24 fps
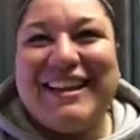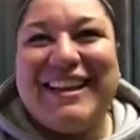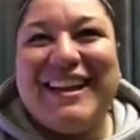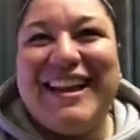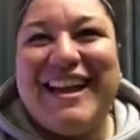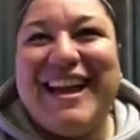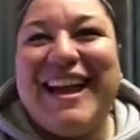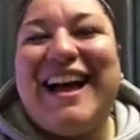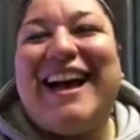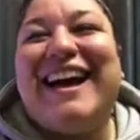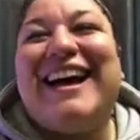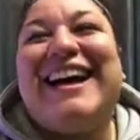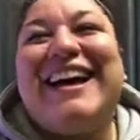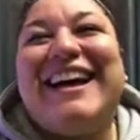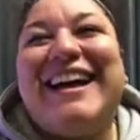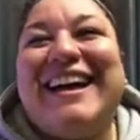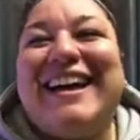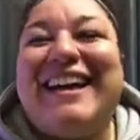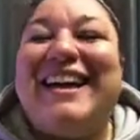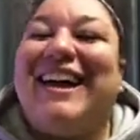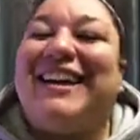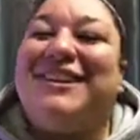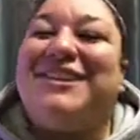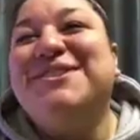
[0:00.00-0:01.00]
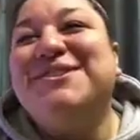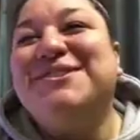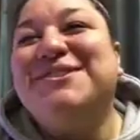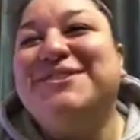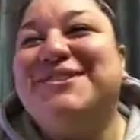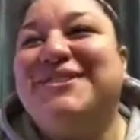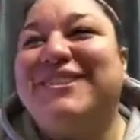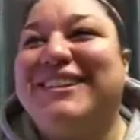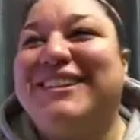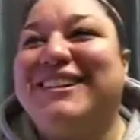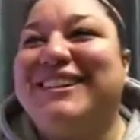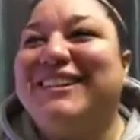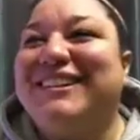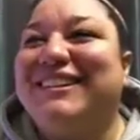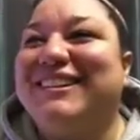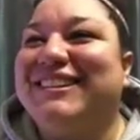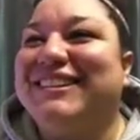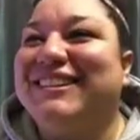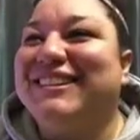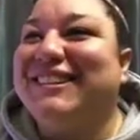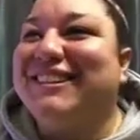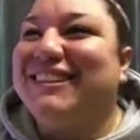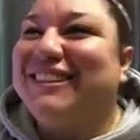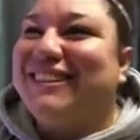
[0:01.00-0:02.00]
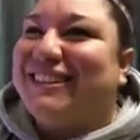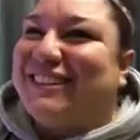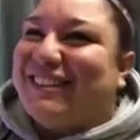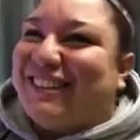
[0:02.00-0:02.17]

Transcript: Hi, how you doing?